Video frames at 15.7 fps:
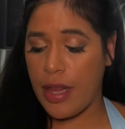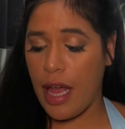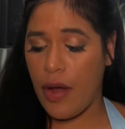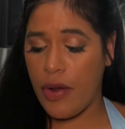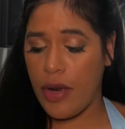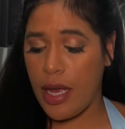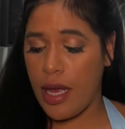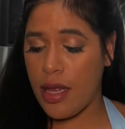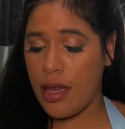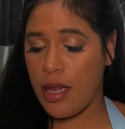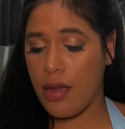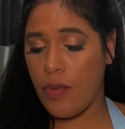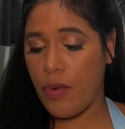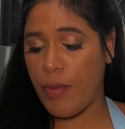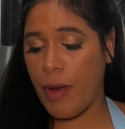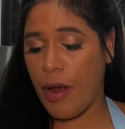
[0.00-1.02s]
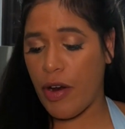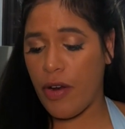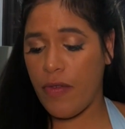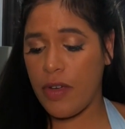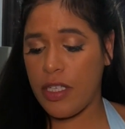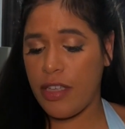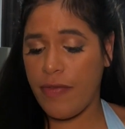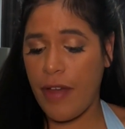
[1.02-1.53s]
Nowadays, when my
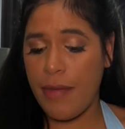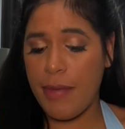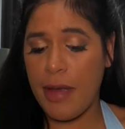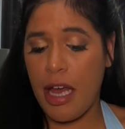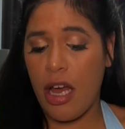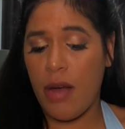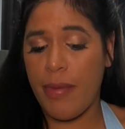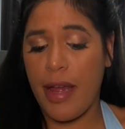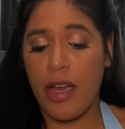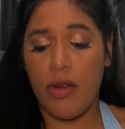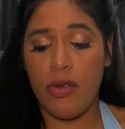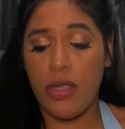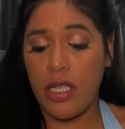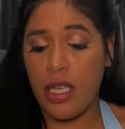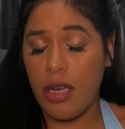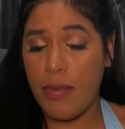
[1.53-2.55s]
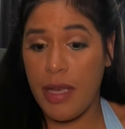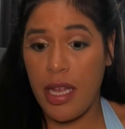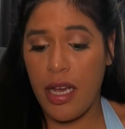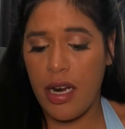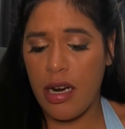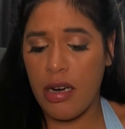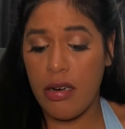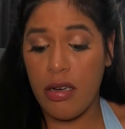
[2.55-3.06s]
girlfriends invite me out, I'm like, who's gonna be
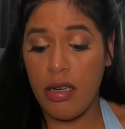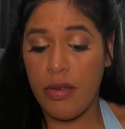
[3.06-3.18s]
there?